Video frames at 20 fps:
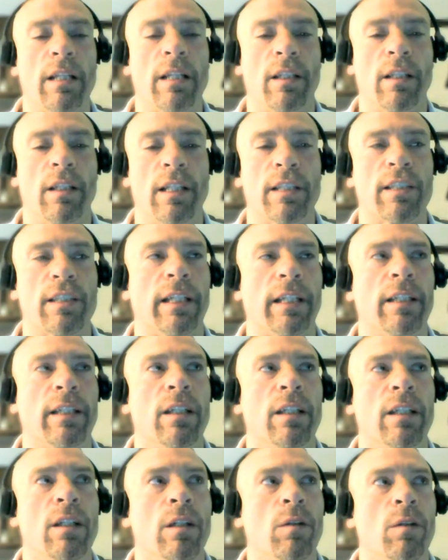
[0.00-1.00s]
it's
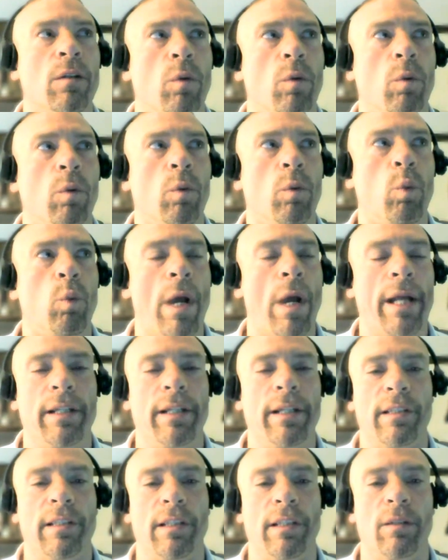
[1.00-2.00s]
like,
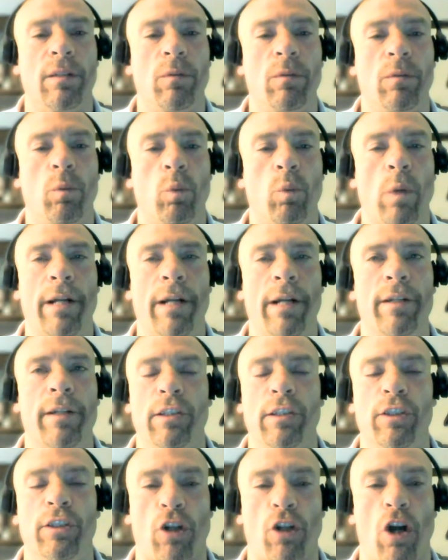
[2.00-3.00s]
where's the
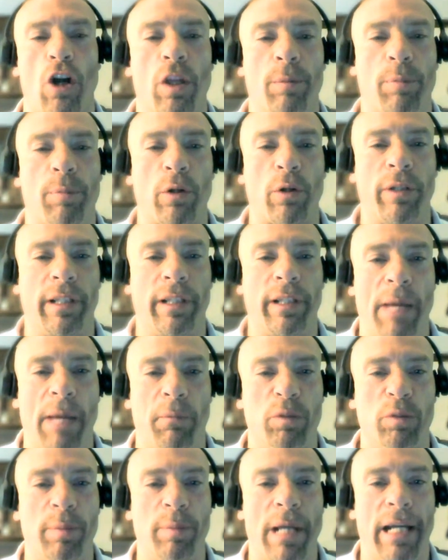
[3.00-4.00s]
straw that broke the
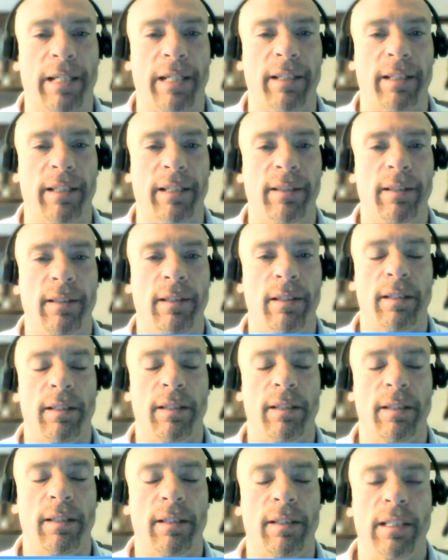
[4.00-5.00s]
camel's back? This
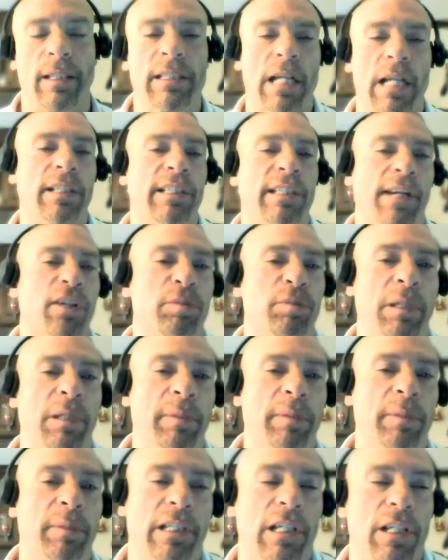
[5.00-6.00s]
kind of
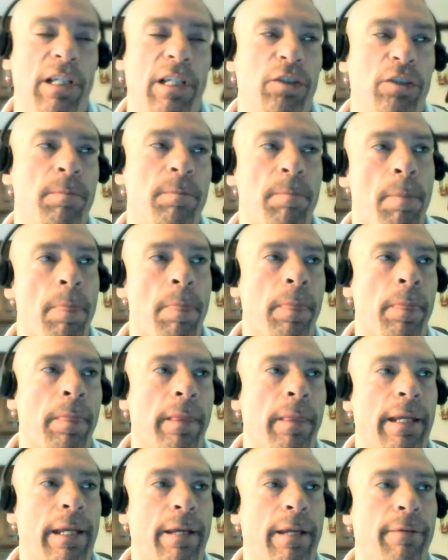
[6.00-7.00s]
scares me, because
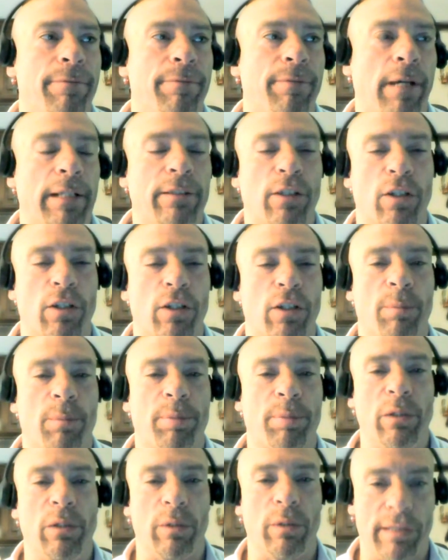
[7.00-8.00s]
if I turn
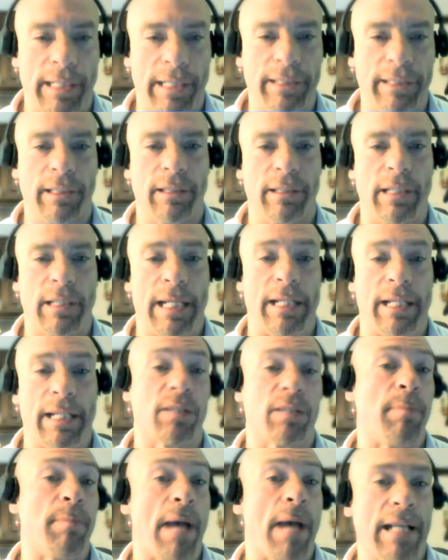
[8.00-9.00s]
on pre-equalization and
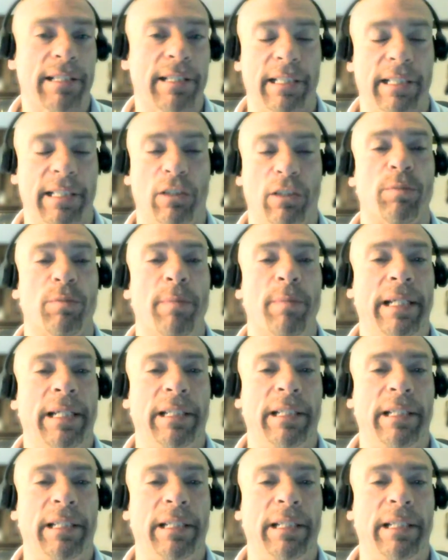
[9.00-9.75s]
it's masking or it's